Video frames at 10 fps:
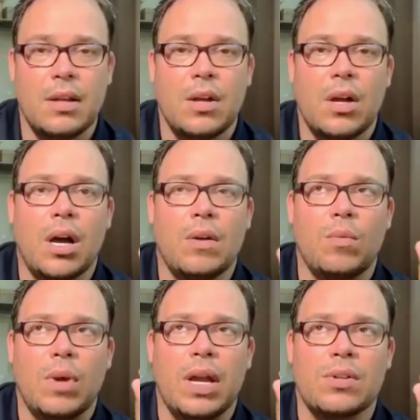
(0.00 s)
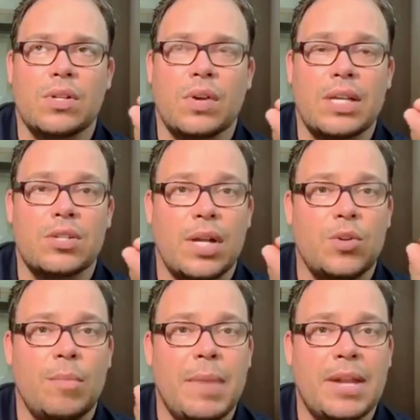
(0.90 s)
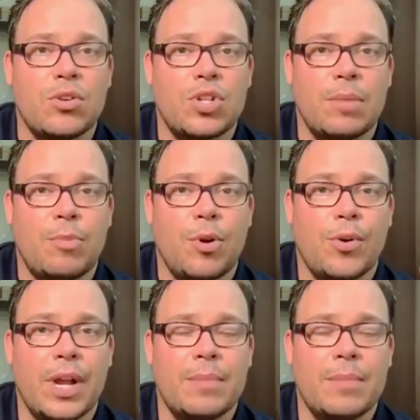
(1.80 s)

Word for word: Uh, what else? Okay, so I do a mentorship program.